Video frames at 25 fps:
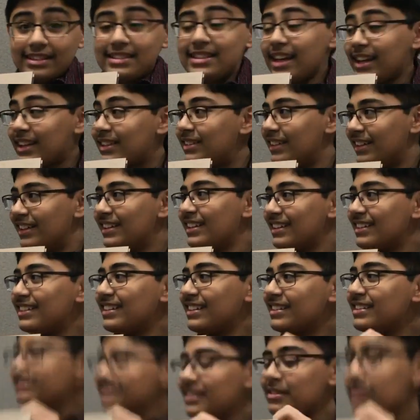
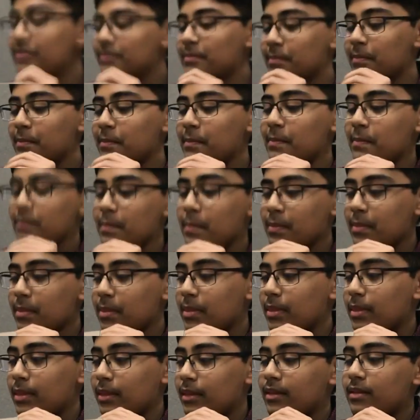
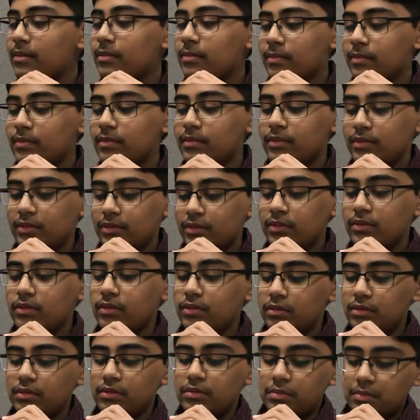
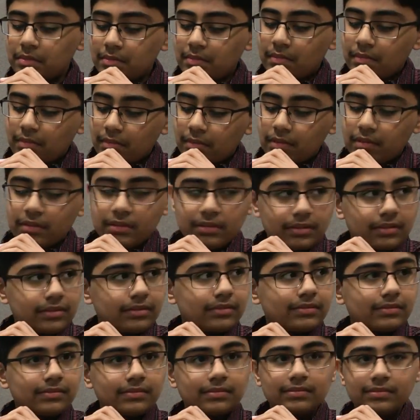
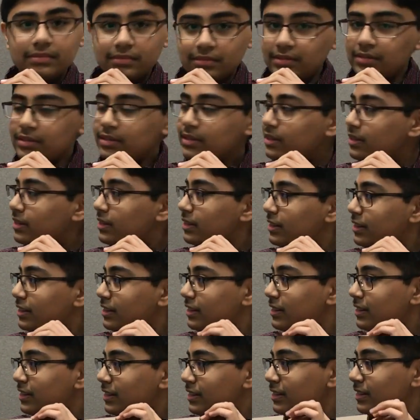
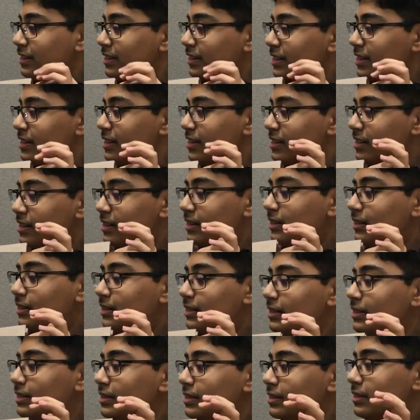
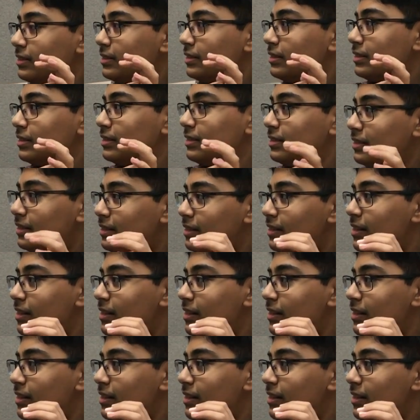(not speaking)